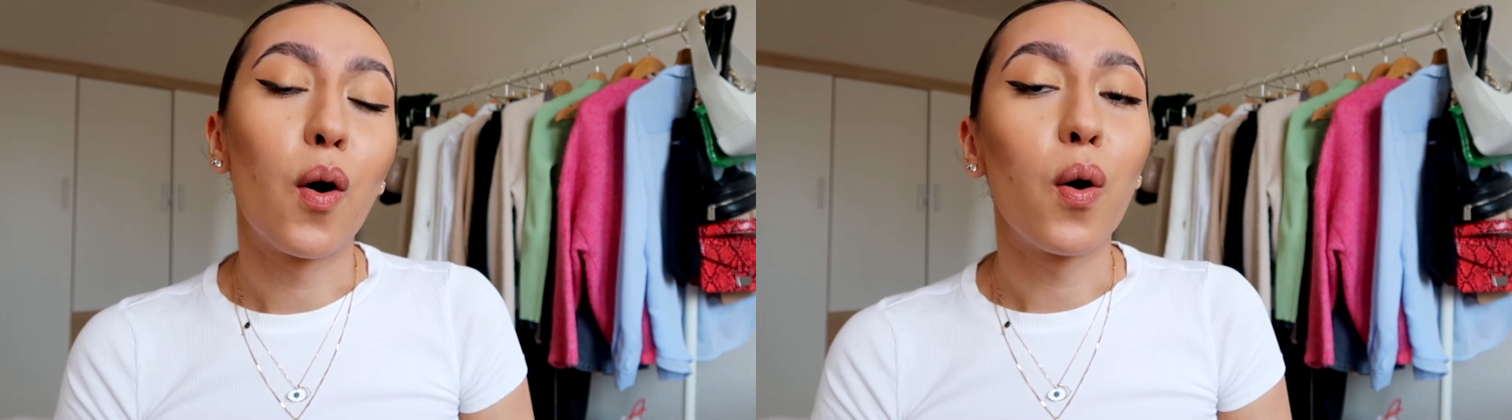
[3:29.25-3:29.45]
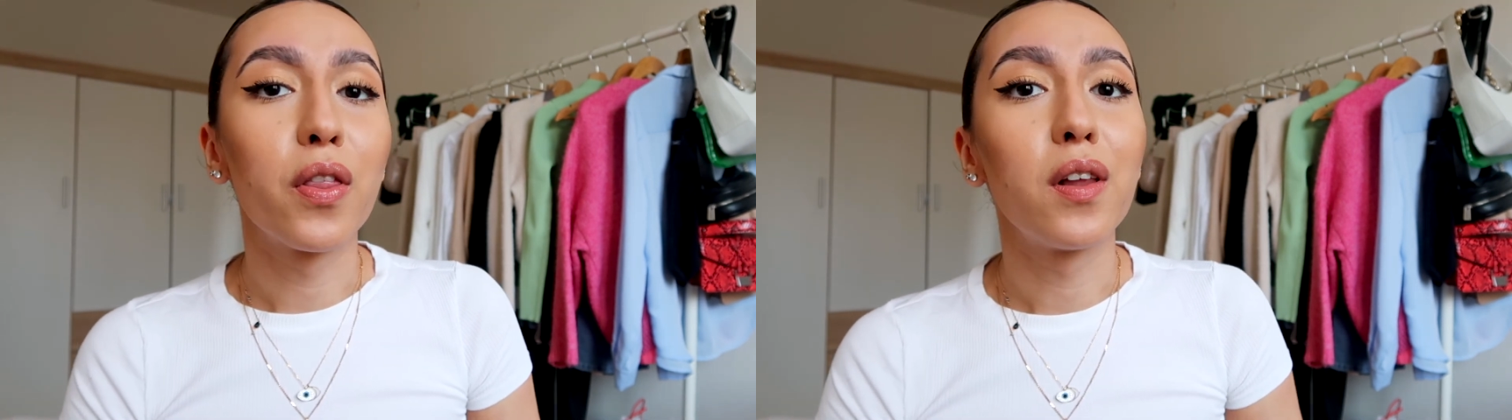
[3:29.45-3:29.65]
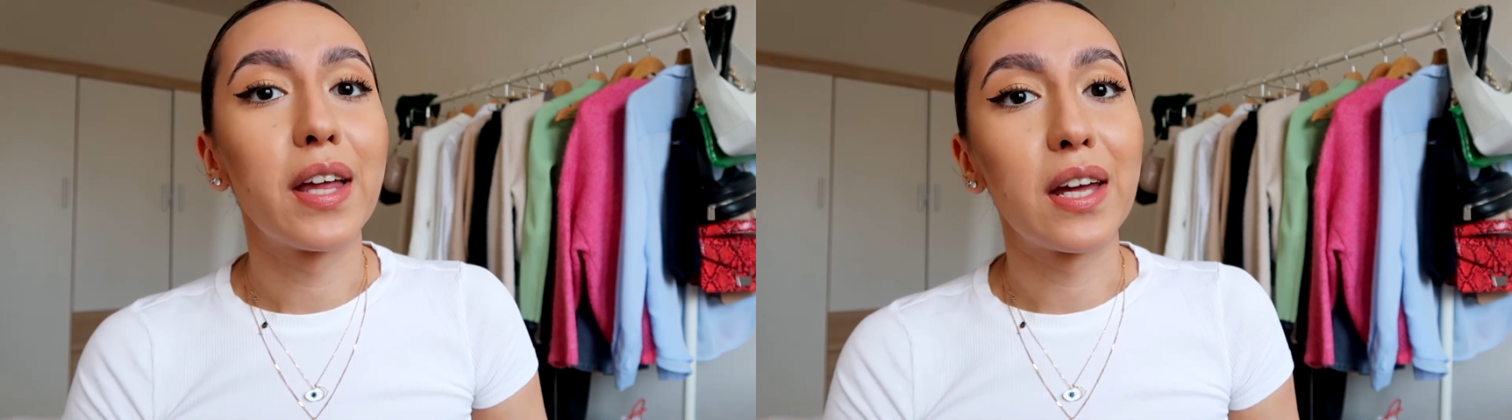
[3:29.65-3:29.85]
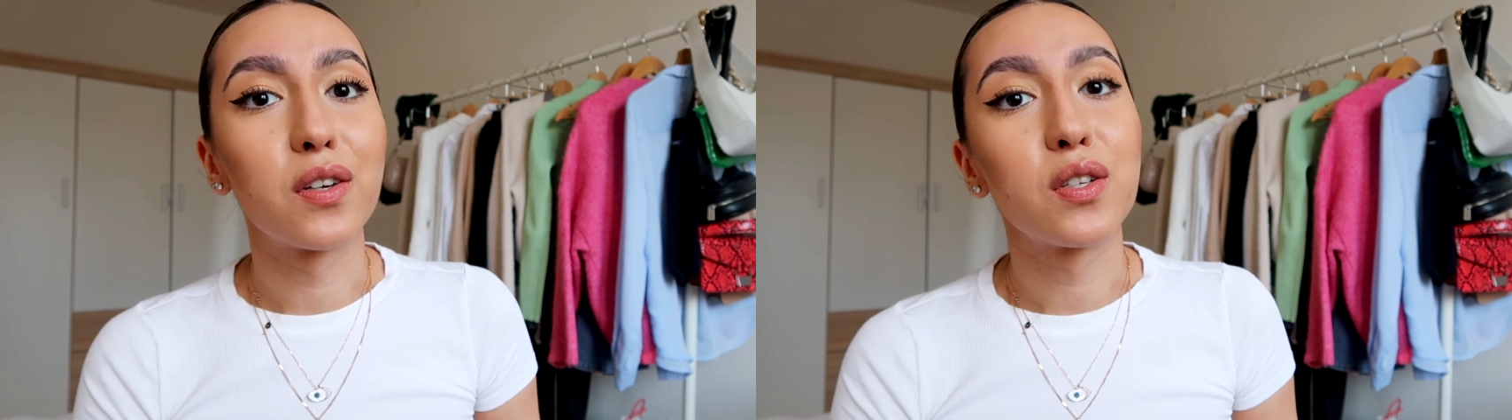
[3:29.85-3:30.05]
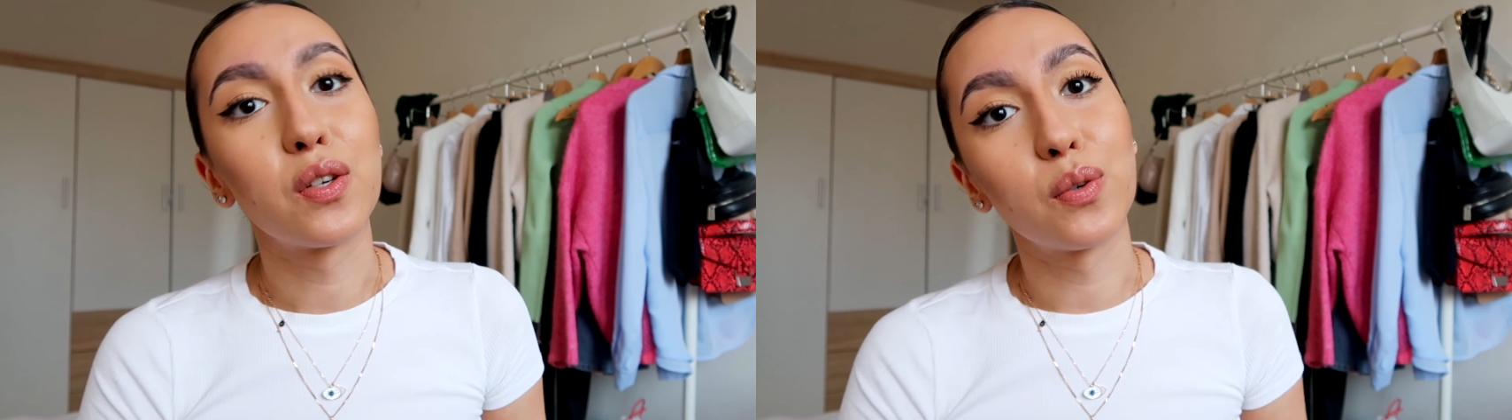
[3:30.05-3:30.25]
all the
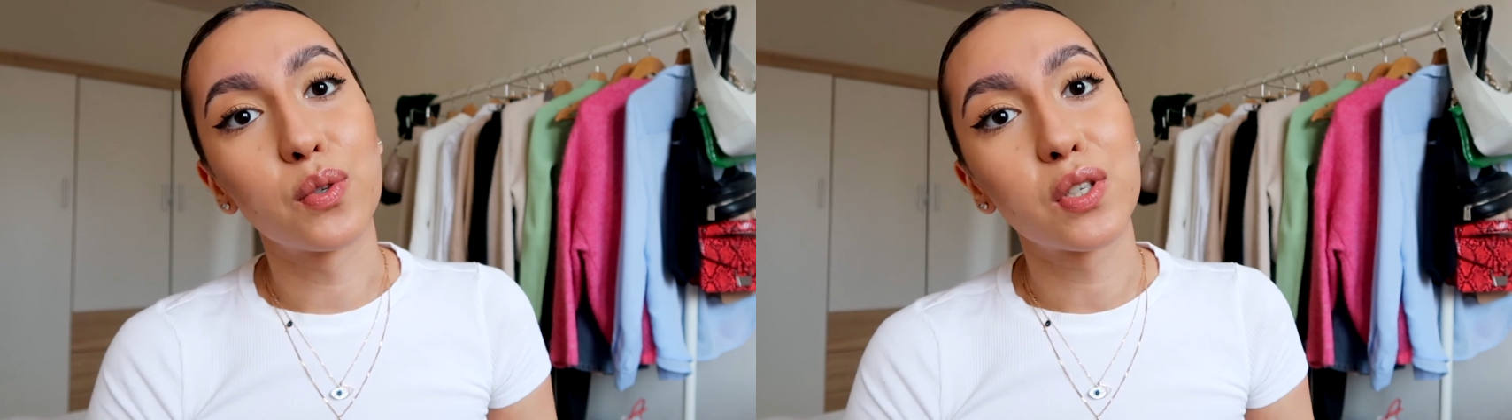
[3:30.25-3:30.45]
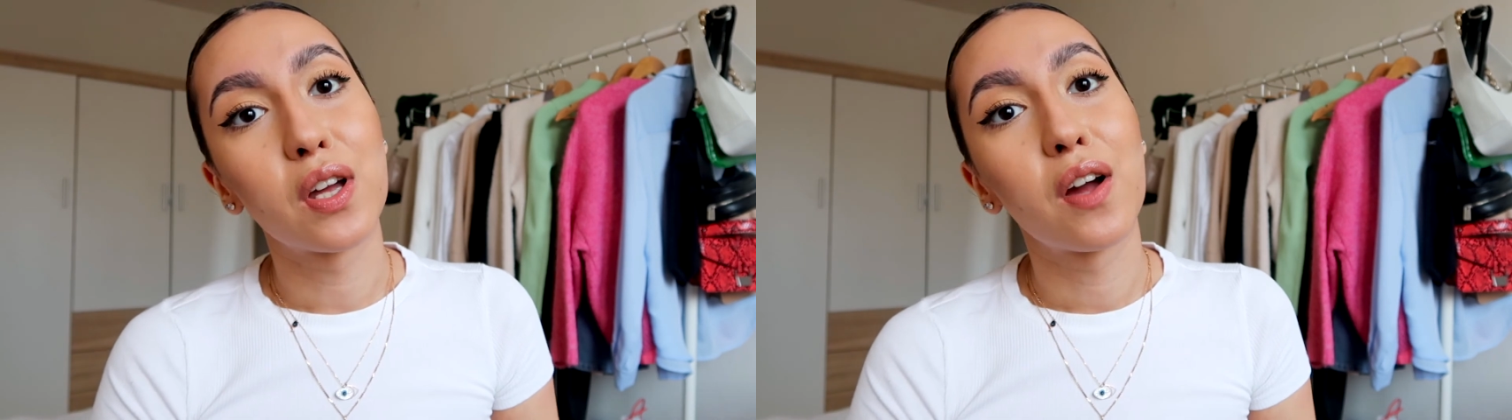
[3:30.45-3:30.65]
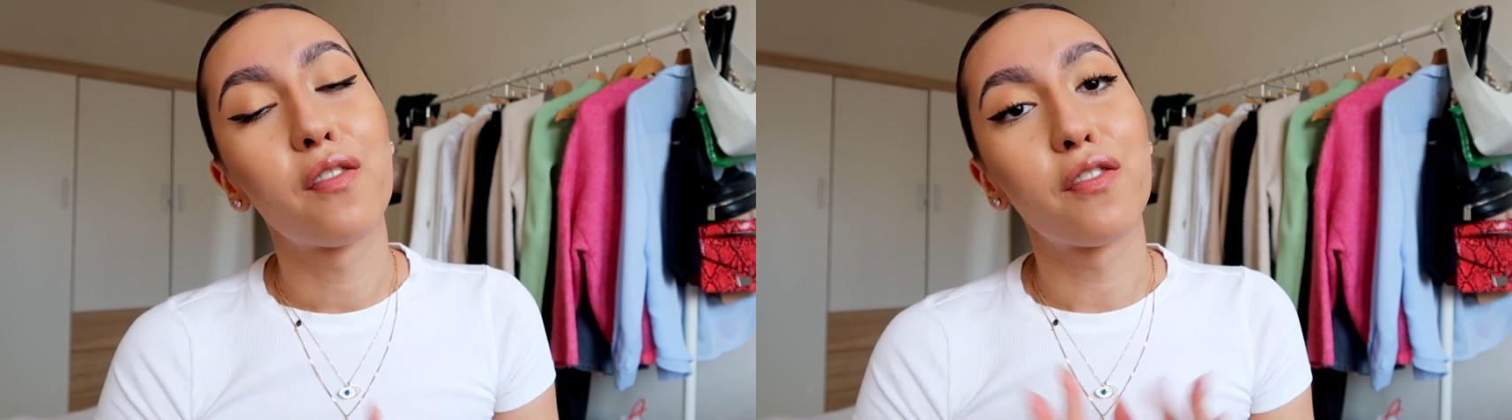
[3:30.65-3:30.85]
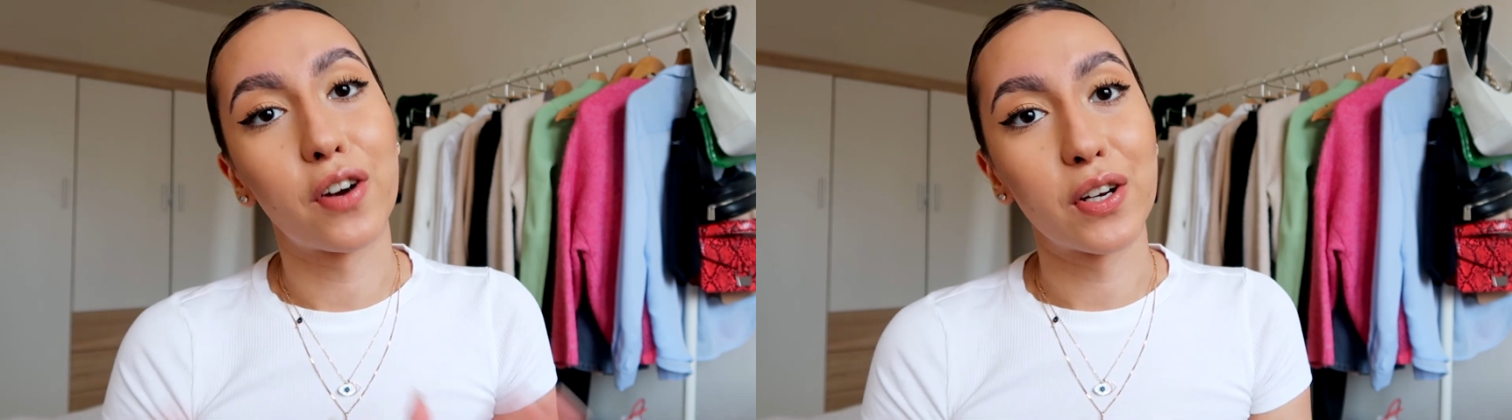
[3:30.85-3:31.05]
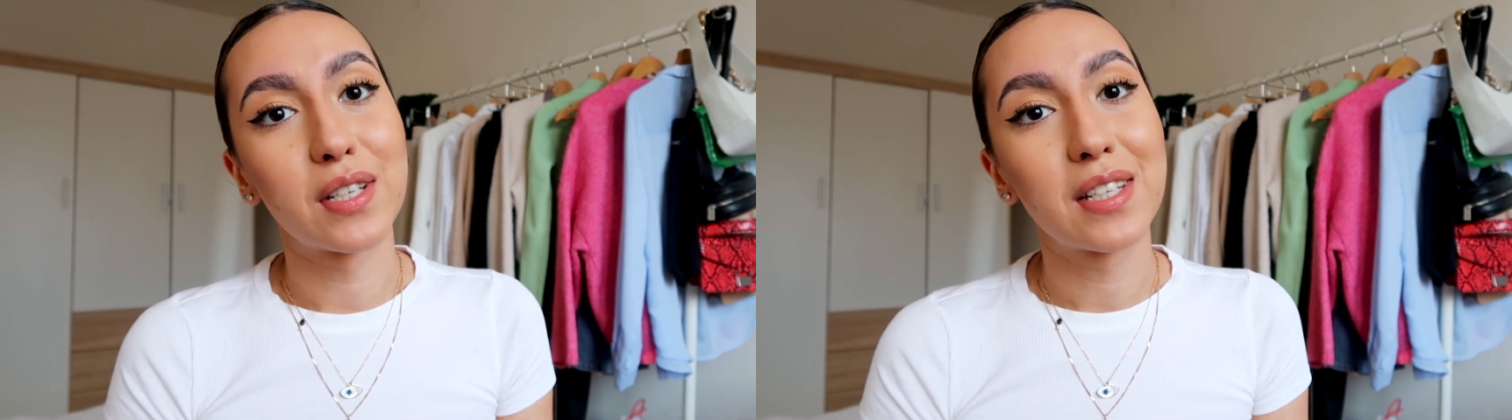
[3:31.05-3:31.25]
latest news
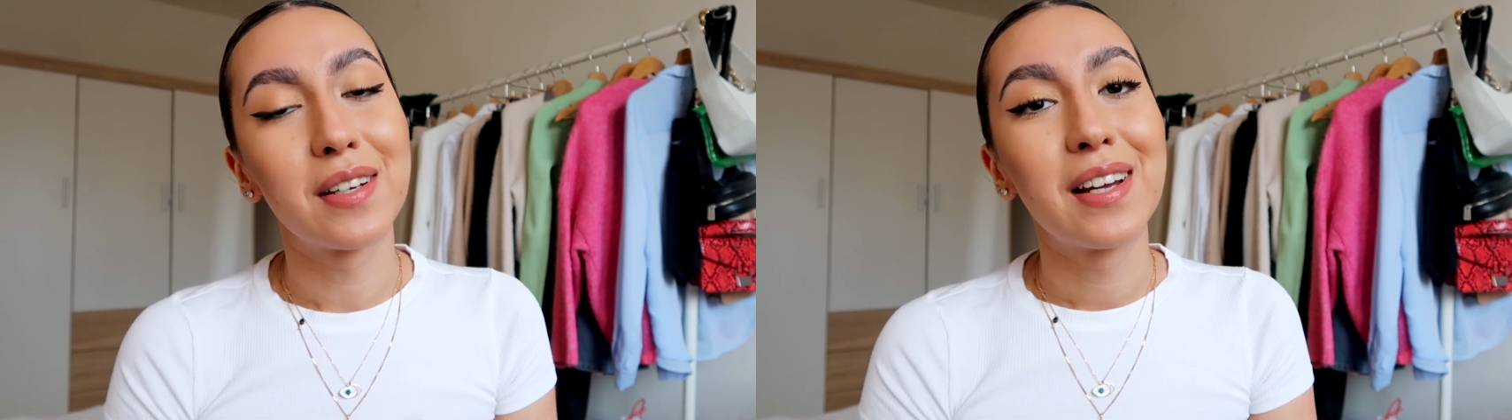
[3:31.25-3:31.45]
first.